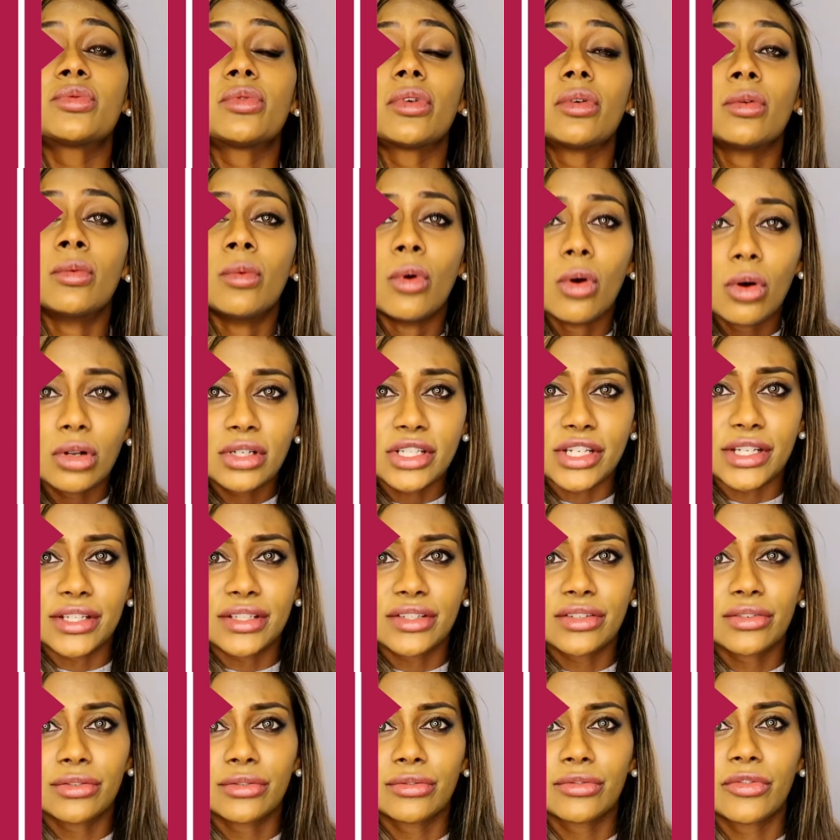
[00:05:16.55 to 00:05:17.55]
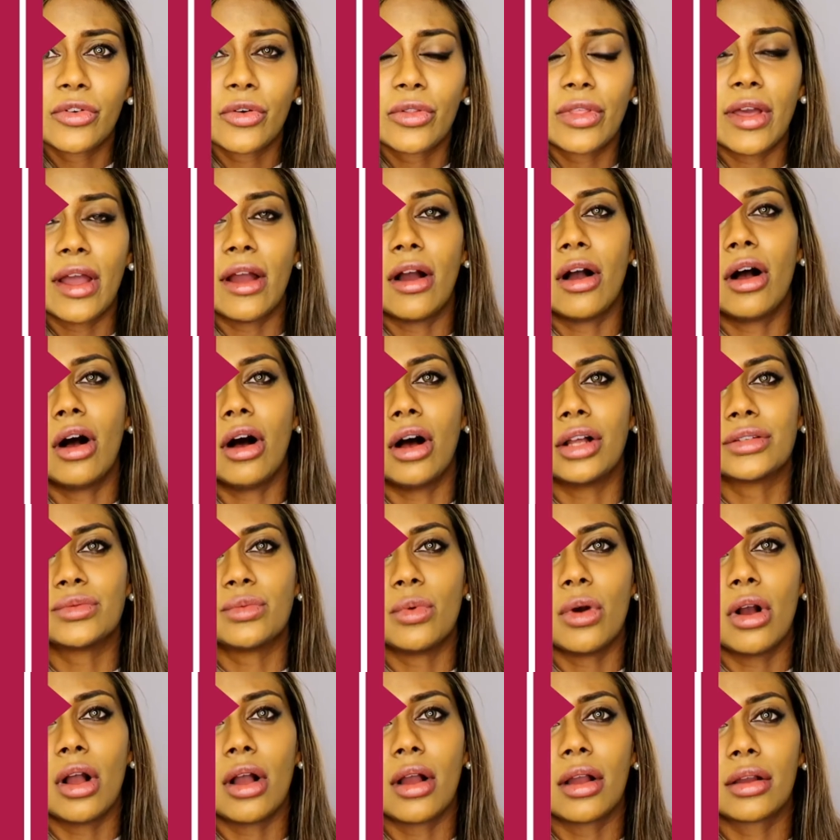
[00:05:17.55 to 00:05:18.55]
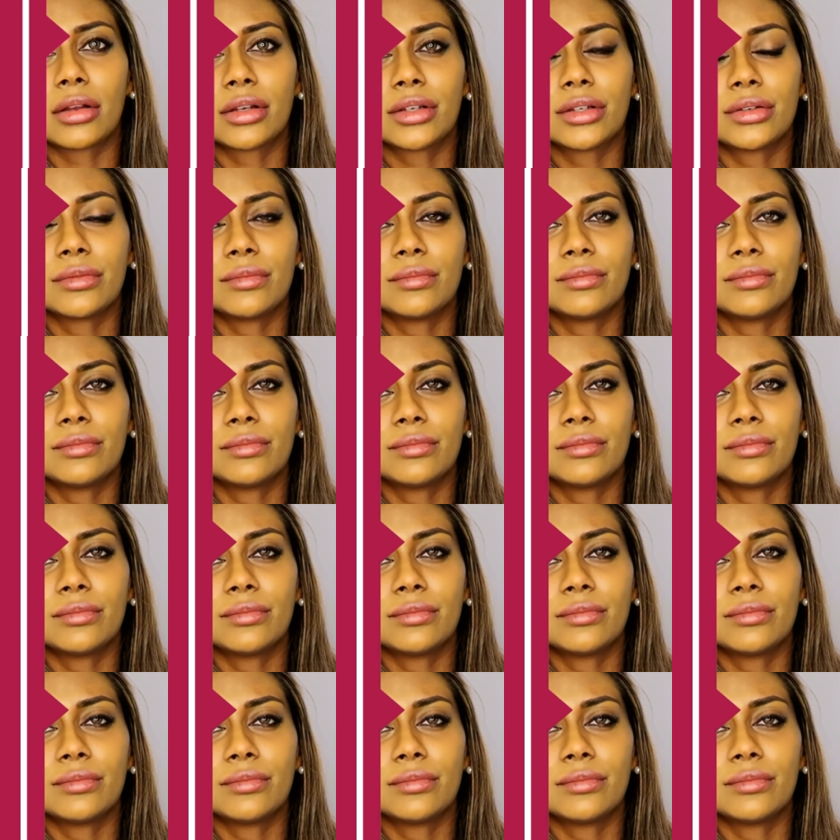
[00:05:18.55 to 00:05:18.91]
rewarded for their hard work.